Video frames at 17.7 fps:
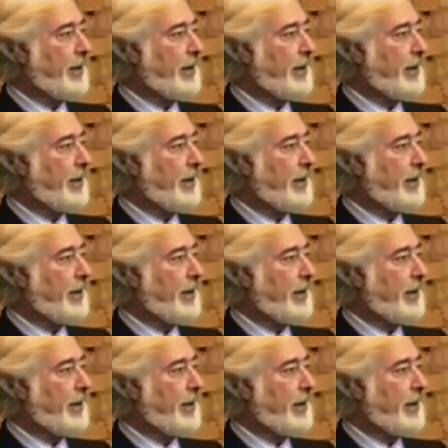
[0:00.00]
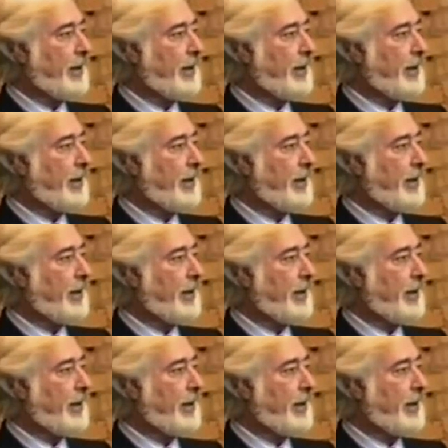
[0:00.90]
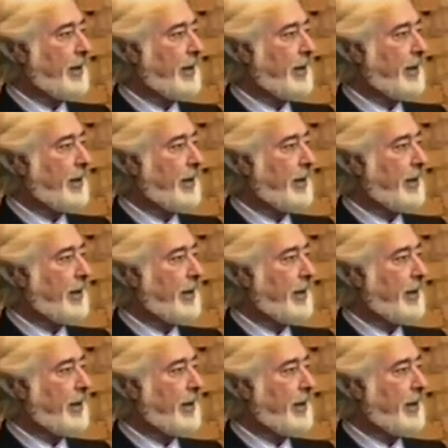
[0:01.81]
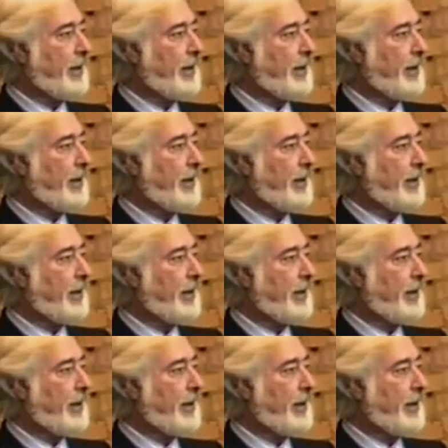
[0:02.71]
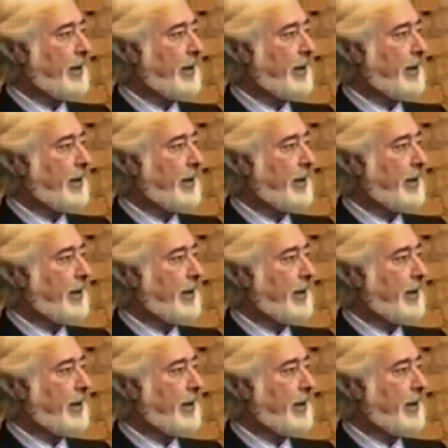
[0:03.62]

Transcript: [no speech]